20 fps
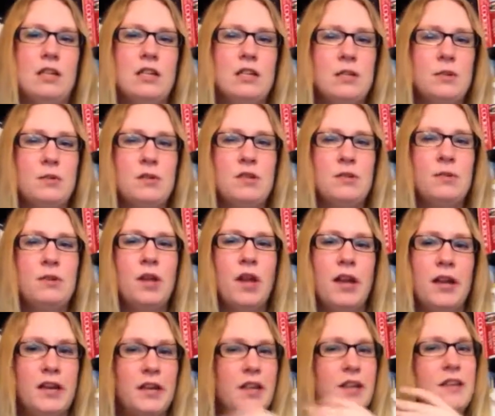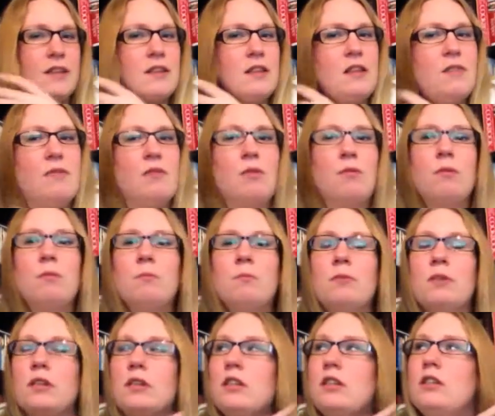So I do a lot of knitting in the living room,
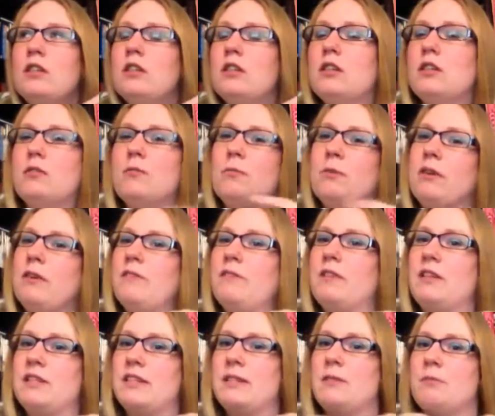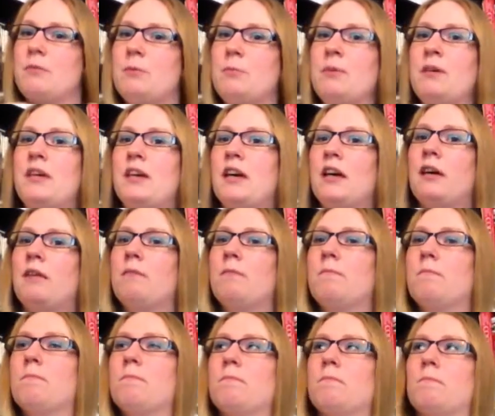where if they sit with me, I
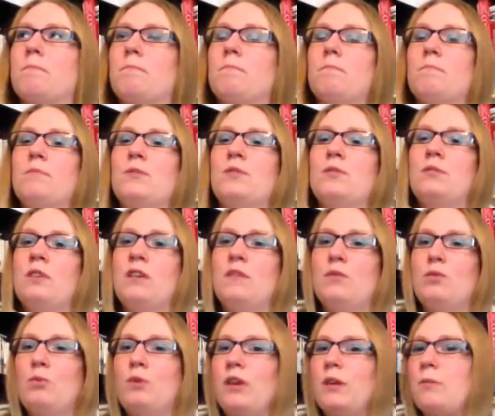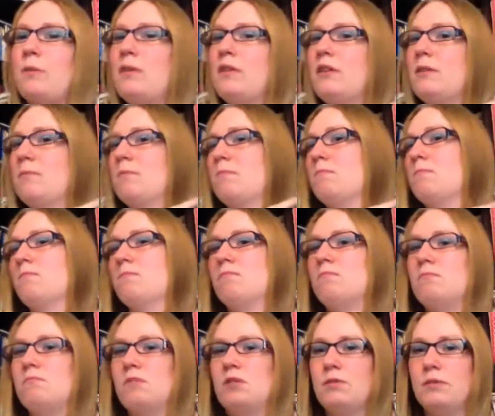don't have to worry about them
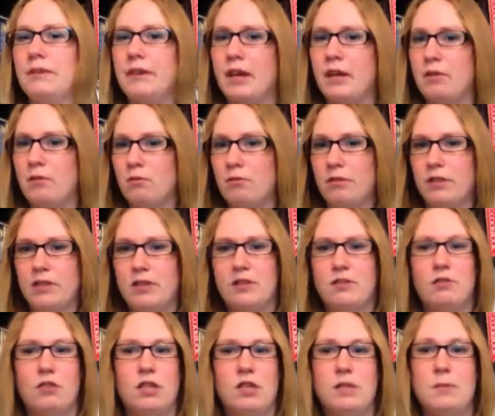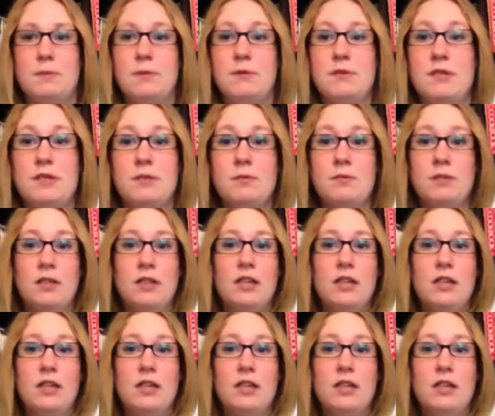doing other things they're not supposed to.